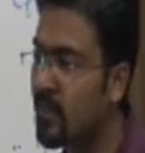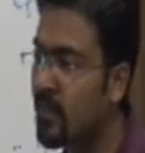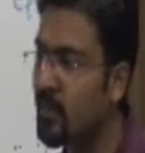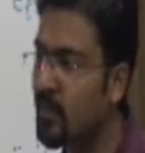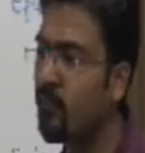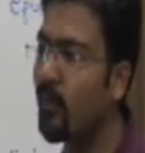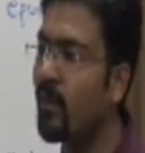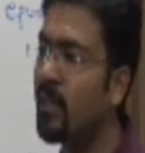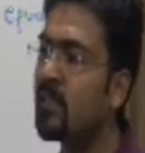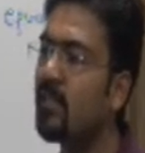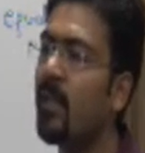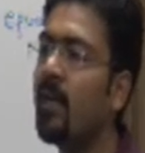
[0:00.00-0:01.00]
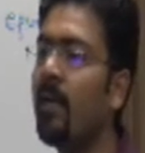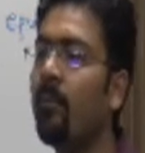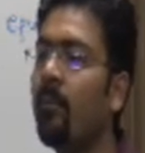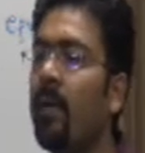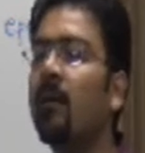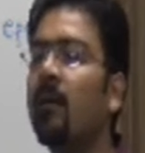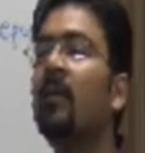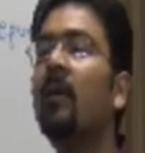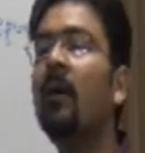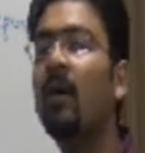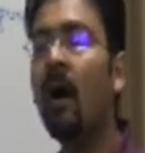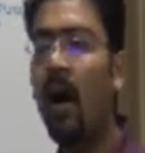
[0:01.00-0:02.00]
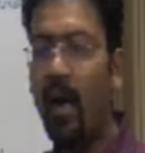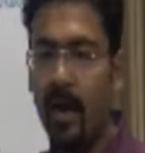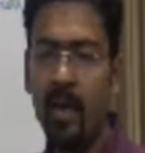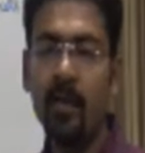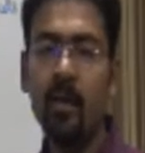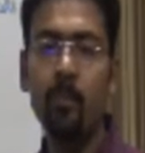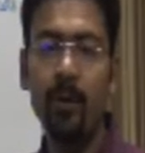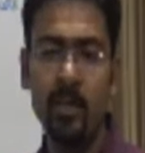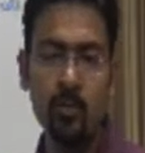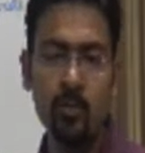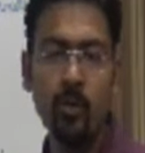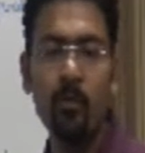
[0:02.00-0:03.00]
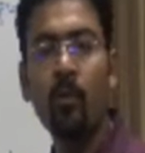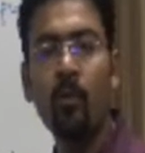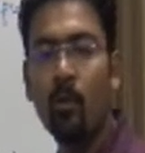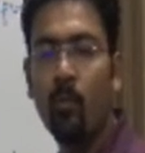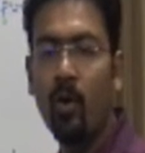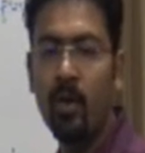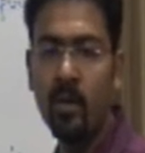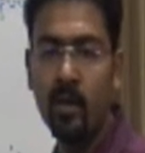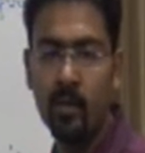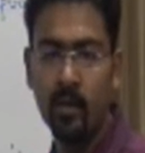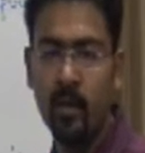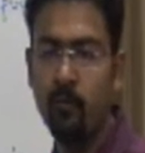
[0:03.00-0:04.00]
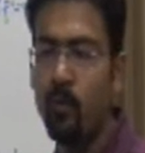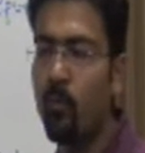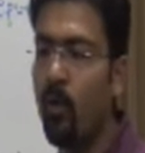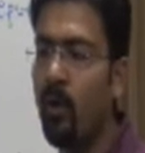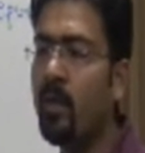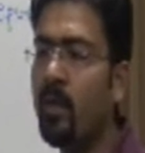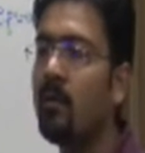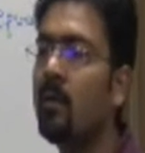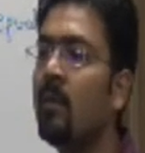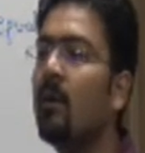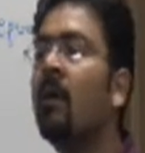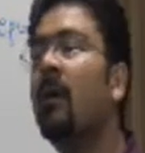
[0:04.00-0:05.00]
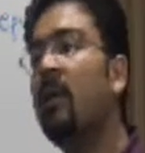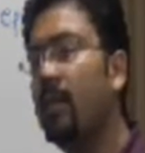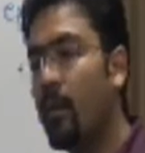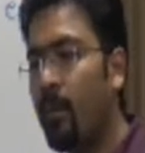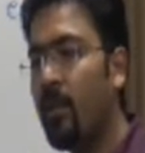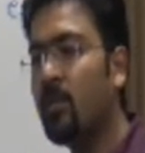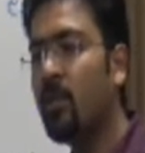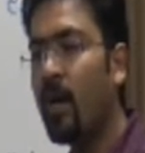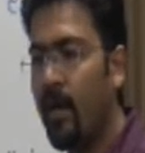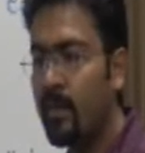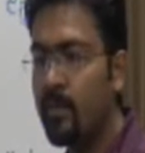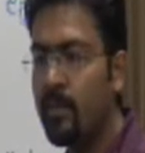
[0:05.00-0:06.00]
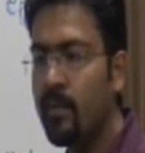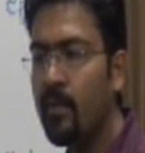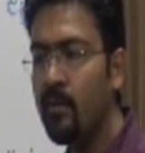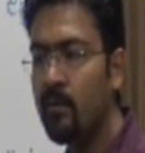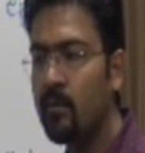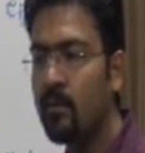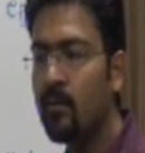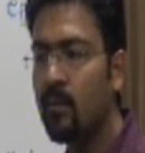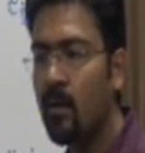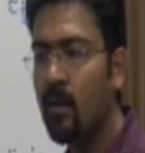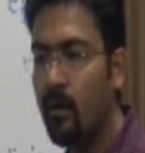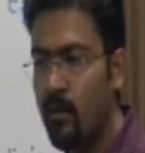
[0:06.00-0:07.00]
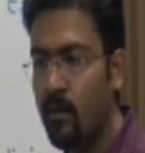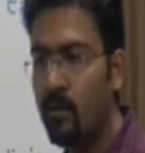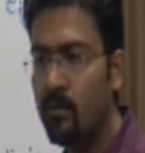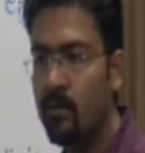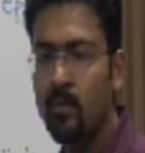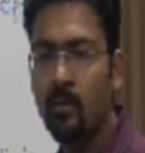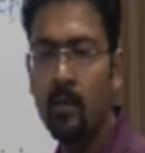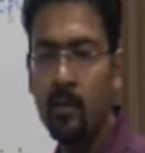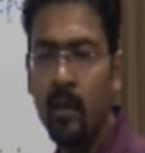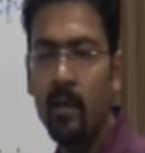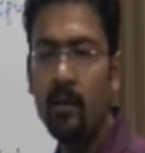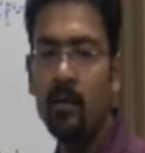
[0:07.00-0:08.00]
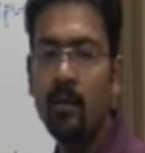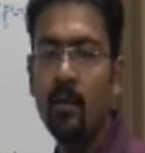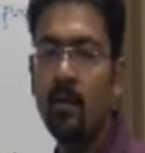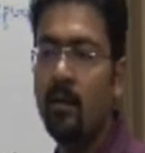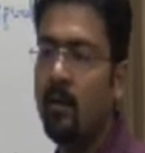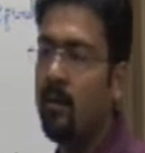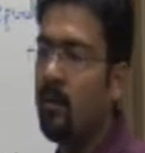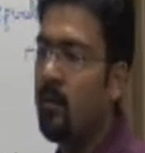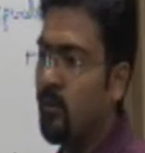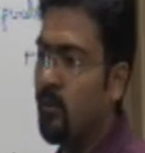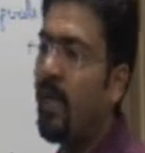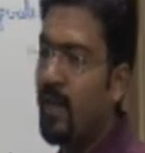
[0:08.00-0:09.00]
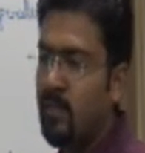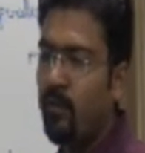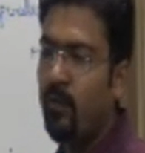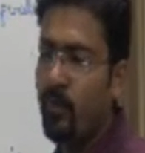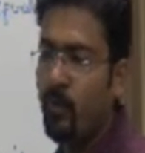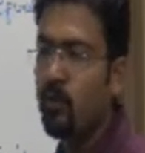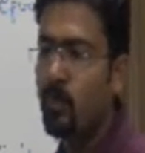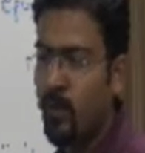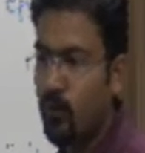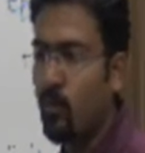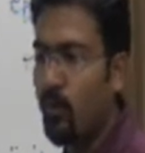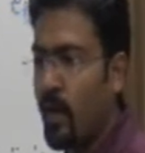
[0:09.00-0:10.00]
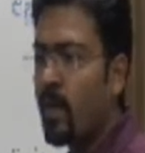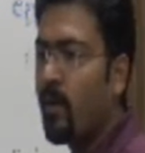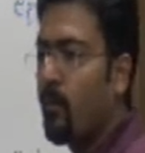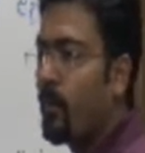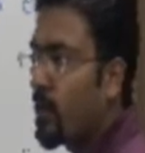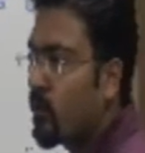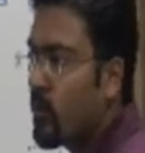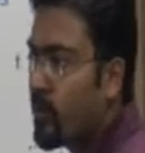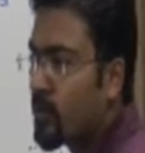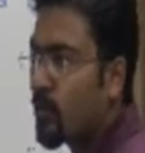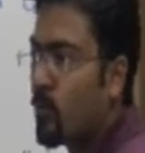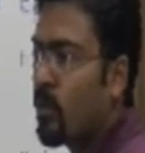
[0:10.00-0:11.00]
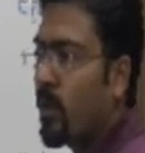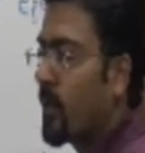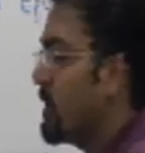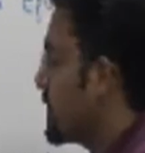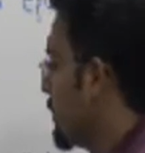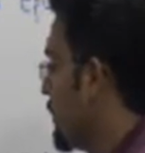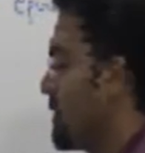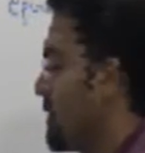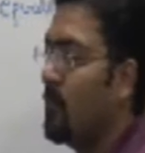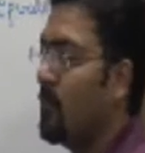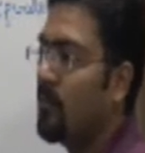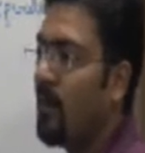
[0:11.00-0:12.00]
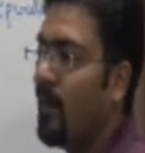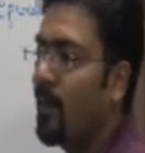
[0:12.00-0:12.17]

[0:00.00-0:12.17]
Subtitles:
It will reach 10 atm at higher temperature, so it will not boil at 100. It will boil at temperature higher than the 100, right? That is why we use pressure cooker. I'll come back to the pressure cooker case, right?